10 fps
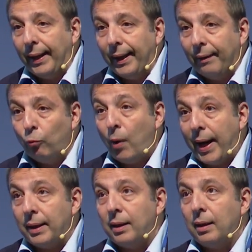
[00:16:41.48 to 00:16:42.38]

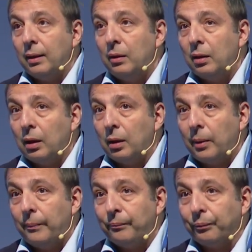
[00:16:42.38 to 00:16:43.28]
when
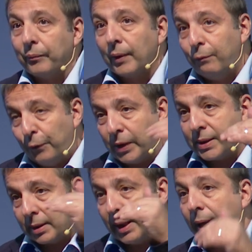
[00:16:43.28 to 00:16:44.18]
the
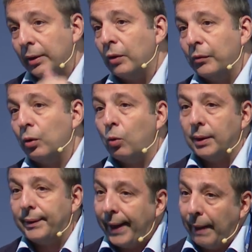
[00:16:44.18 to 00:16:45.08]
first cut of the
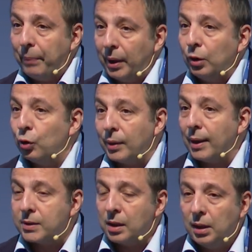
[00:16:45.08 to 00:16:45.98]
quota happened in
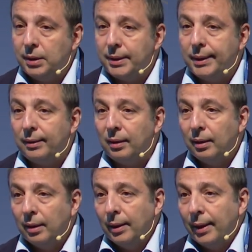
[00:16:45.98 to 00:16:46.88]
2018.
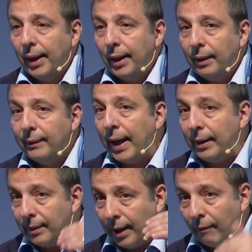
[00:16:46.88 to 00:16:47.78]

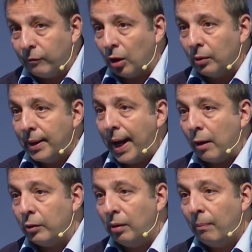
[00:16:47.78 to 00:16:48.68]
Then they have gone
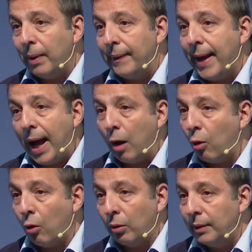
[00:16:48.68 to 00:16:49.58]
down, but
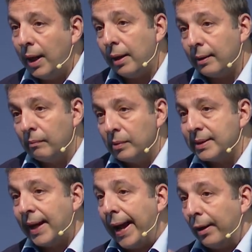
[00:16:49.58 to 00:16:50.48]
now they are
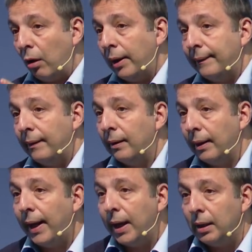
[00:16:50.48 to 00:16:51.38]
skyrocketing
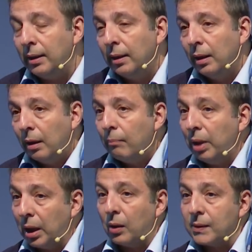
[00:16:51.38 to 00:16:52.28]
again
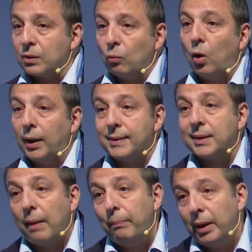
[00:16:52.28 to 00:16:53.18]
because of what is
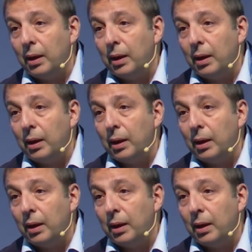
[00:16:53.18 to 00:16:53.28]
happening